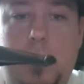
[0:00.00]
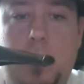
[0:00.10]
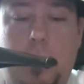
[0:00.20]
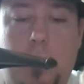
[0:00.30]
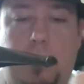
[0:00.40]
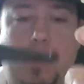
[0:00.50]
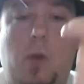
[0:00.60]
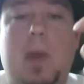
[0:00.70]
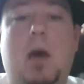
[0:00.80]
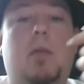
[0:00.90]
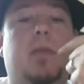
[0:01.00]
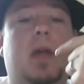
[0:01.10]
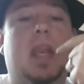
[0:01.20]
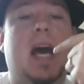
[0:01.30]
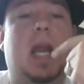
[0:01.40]
the roof of your mouth
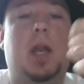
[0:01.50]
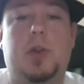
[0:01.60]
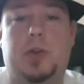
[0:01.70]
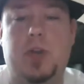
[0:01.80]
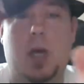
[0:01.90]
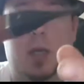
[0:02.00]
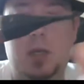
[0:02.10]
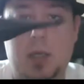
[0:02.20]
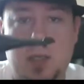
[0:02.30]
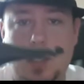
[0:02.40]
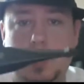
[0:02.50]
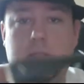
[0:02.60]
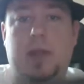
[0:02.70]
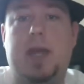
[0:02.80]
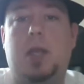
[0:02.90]
and not on your tongue,
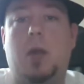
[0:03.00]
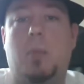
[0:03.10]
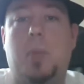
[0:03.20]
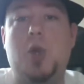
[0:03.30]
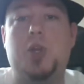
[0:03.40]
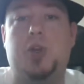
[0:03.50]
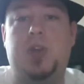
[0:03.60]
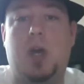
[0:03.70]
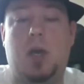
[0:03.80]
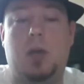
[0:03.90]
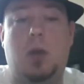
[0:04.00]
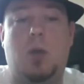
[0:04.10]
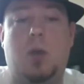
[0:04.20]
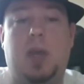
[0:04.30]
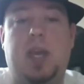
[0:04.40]
so that you don't burn your tongue
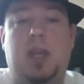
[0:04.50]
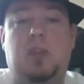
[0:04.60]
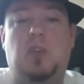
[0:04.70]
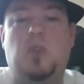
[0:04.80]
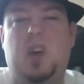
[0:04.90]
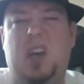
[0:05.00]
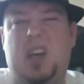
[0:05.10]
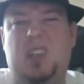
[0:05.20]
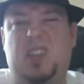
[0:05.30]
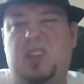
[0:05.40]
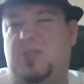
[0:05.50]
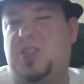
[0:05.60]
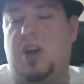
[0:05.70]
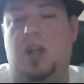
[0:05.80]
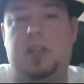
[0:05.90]
or get too
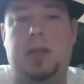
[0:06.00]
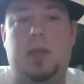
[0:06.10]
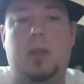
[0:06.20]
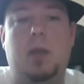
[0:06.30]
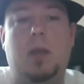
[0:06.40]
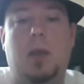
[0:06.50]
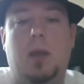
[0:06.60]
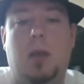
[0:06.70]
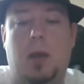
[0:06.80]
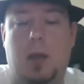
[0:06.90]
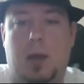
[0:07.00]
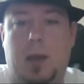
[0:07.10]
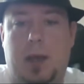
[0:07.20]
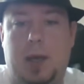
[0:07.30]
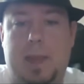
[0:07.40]
scalded,
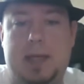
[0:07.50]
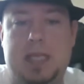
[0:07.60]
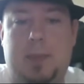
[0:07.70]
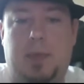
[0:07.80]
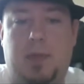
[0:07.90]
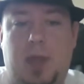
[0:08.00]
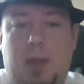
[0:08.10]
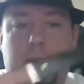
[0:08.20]
that type of thing.